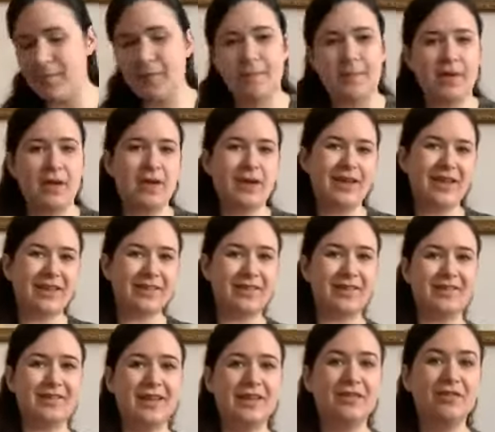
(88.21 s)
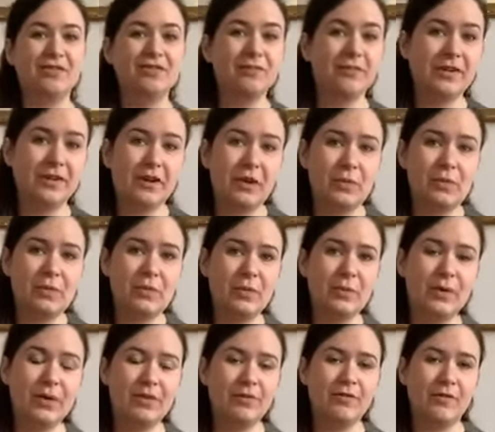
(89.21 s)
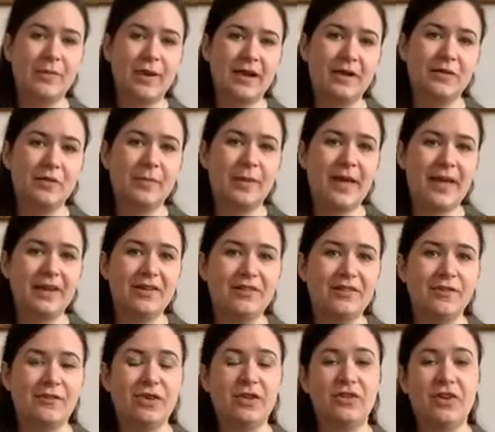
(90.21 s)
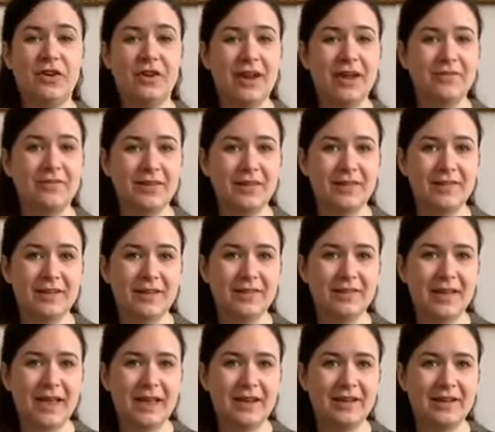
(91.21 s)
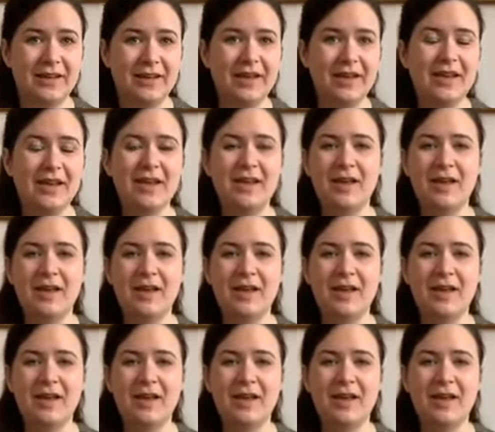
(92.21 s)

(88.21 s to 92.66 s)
But as I said, the video will remain on the page, so if you don't have these things handy,